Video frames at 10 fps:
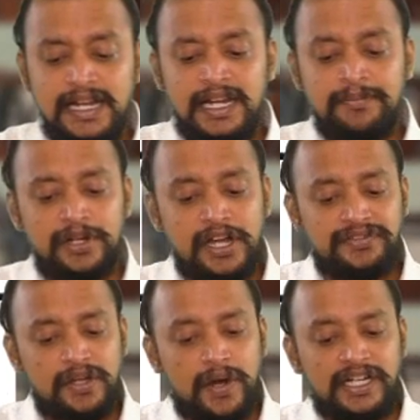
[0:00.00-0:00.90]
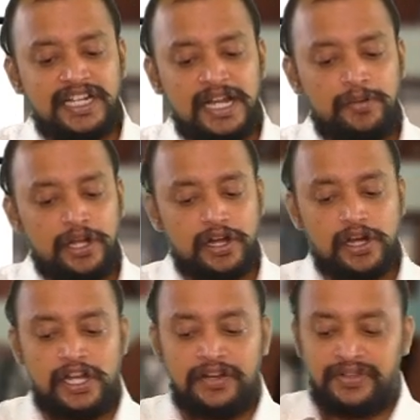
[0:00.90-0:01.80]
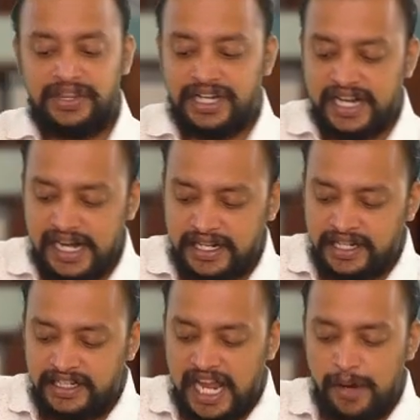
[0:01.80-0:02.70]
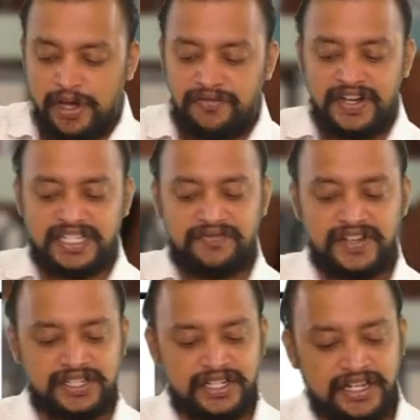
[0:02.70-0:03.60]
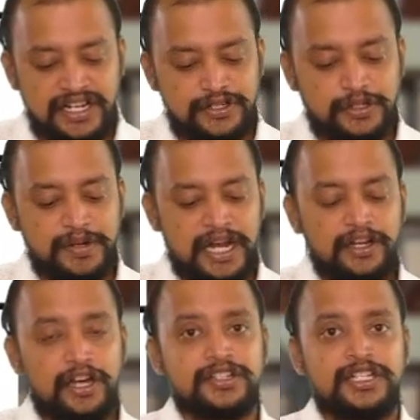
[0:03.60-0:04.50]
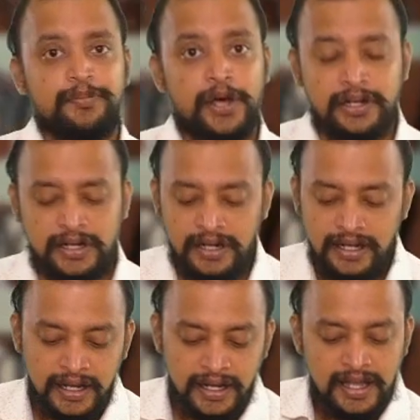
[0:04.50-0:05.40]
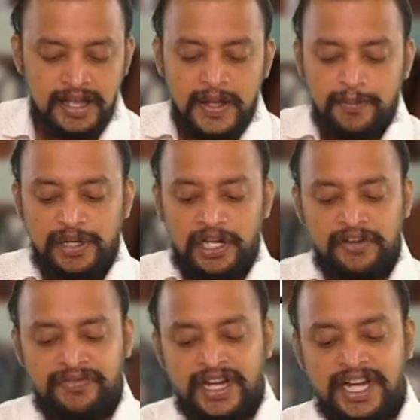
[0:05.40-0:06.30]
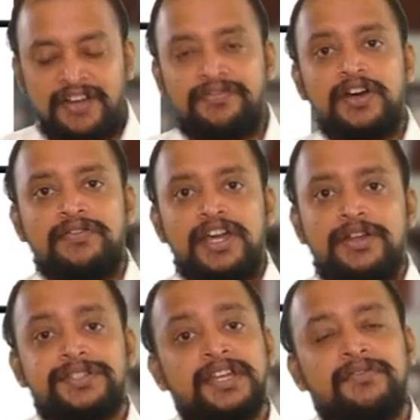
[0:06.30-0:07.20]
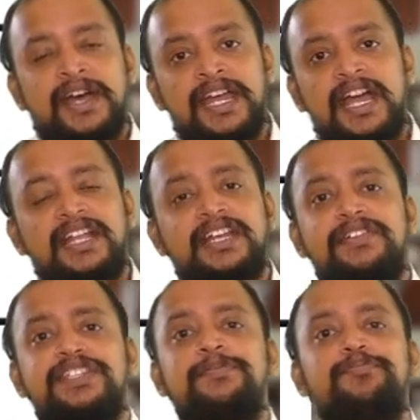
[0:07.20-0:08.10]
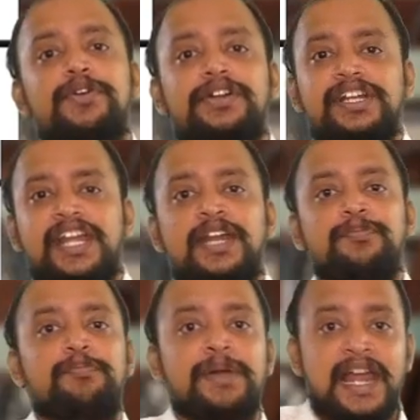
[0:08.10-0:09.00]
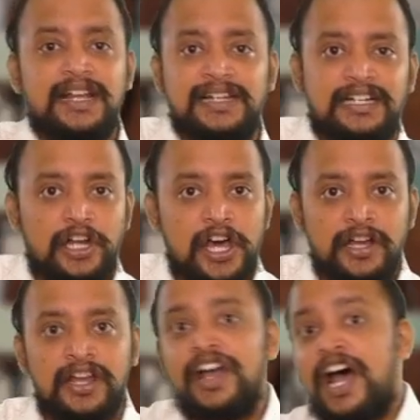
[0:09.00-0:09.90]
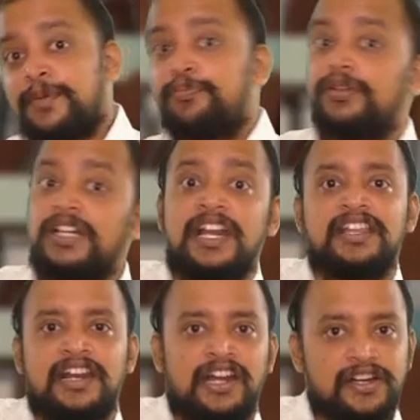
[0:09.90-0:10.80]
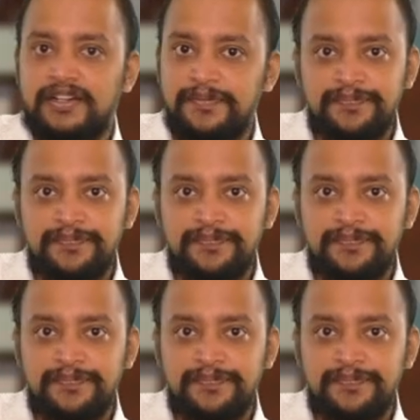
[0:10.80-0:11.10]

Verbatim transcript: number of the one-time lock along with the date and time of its affixation needs to be endorsed upon bill of entry for warehousing. Why? Otherwise importer can break that lock and put another lock.